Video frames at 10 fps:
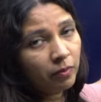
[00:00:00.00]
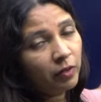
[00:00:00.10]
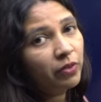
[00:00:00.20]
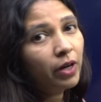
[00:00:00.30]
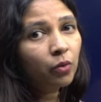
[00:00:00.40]

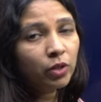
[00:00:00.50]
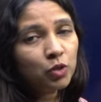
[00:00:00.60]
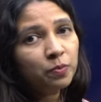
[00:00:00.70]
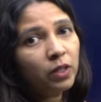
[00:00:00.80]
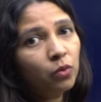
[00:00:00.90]
But we are going
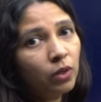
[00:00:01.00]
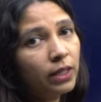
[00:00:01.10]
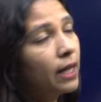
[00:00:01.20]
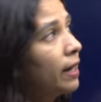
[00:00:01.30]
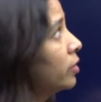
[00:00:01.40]
to pick
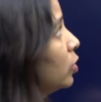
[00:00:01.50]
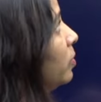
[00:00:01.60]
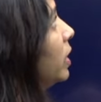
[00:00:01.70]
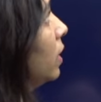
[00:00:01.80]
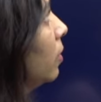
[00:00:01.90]
only the
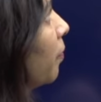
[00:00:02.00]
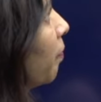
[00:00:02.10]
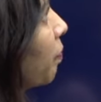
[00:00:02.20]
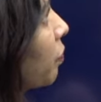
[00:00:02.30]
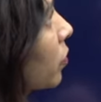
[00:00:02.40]
antonym here.
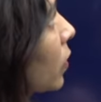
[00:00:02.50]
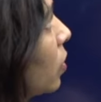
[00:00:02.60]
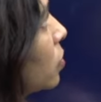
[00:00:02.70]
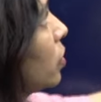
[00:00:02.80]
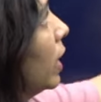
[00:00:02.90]

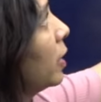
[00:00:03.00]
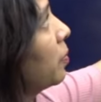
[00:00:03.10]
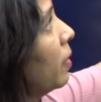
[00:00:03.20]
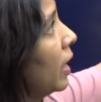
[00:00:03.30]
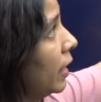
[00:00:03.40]
So
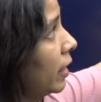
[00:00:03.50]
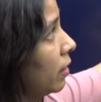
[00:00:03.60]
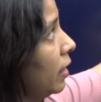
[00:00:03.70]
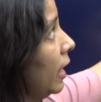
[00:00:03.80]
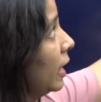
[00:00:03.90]
admire.
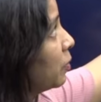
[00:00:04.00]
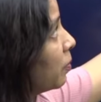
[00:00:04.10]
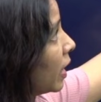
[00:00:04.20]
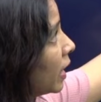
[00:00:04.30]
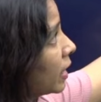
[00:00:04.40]

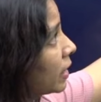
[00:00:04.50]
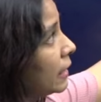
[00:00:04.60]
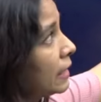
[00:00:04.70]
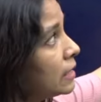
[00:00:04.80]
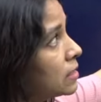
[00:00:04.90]
Admire
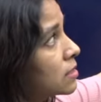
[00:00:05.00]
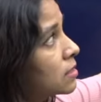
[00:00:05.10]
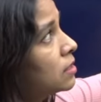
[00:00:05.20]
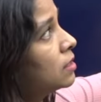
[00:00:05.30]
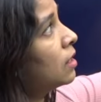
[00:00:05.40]
is
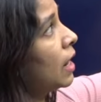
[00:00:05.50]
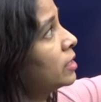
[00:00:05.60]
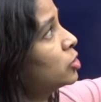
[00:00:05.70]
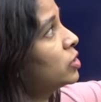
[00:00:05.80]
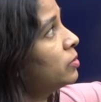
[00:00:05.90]
the
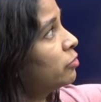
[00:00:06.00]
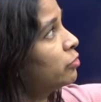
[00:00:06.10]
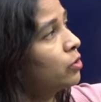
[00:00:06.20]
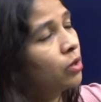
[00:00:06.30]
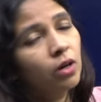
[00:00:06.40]
antonym
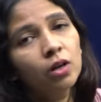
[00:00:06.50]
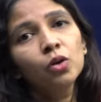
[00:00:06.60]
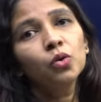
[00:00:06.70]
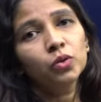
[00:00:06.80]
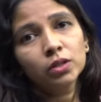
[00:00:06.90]
for
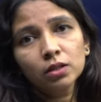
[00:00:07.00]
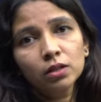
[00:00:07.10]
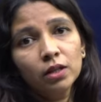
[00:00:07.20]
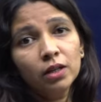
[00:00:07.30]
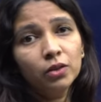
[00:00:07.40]
loathe.
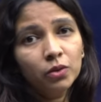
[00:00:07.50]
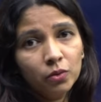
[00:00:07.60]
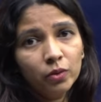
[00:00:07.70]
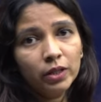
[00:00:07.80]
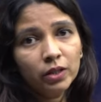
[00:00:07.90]

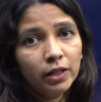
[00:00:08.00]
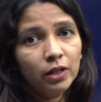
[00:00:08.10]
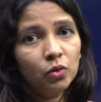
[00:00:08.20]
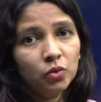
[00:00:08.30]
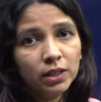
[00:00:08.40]
Enduko
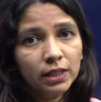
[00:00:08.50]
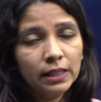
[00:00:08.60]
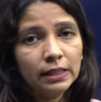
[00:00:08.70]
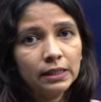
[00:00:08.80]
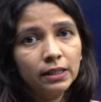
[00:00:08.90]
endukante loathe ante
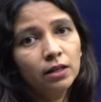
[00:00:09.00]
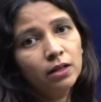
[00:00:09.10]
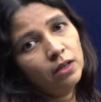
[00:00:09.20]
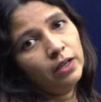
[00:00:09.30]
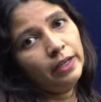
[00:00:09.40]
enti?
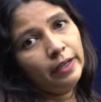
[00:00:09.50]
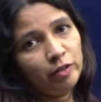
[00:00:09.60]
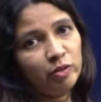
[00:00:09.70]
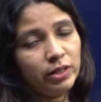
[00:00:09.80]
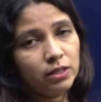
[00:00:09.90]

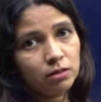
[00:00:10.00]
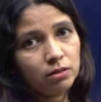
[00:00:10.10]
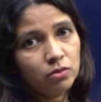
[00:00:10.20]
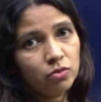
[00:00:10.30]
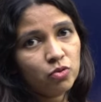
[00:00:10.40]
Hatred.
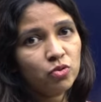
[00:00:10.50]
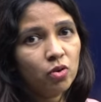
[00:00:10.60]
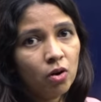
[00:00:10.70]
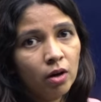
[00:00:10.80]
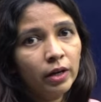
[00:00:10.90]

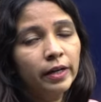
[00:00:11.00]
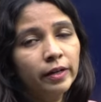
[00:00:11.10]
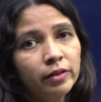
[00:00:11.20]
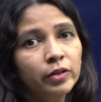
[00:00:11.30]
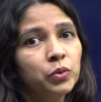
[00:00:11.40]
Strong
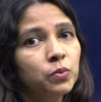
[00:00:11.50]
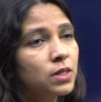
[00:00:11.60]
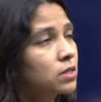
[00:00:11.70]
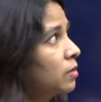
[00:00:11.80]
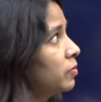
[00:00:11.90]
hatred
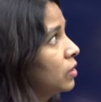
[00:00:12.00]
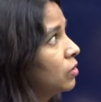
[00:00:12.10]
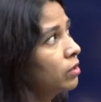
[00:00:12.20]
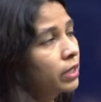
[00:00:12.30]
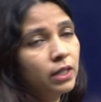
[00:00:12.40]
towards something
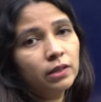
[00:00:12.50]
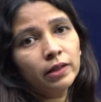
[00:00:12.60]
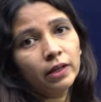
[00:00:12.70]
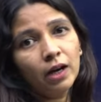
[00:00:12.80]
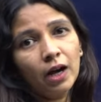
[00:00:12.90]
or
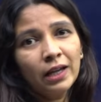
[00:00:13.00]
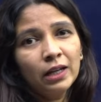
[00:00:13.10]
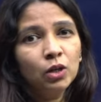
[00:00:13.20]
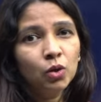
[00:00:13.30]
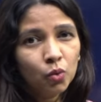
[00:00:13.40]
anything. I
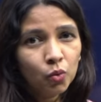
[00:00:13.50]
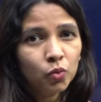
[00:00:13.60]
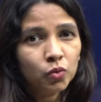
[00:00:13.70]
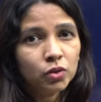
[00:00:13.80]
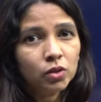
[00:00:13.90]

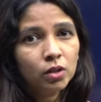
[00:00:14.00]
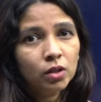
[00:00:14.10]
loathe.